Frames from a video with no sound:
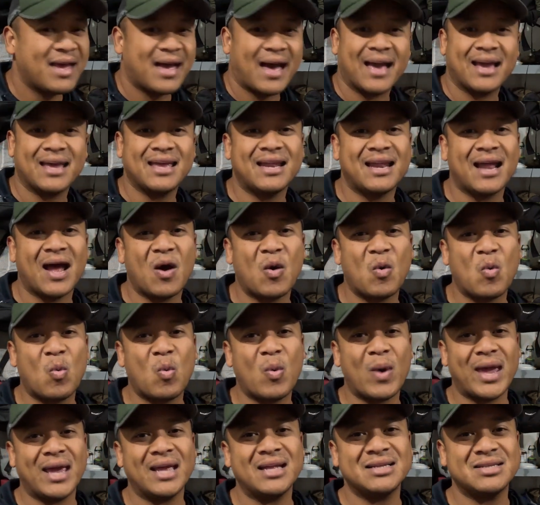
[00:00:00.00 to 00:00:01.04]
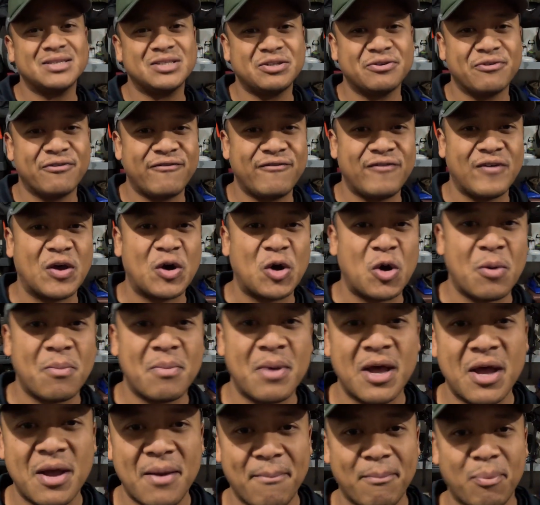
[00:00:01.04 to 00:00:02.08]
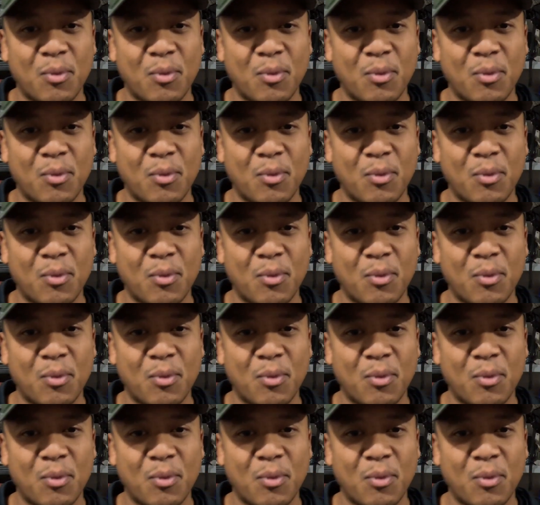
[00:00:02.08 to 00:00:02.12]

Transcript: I cannot wait to film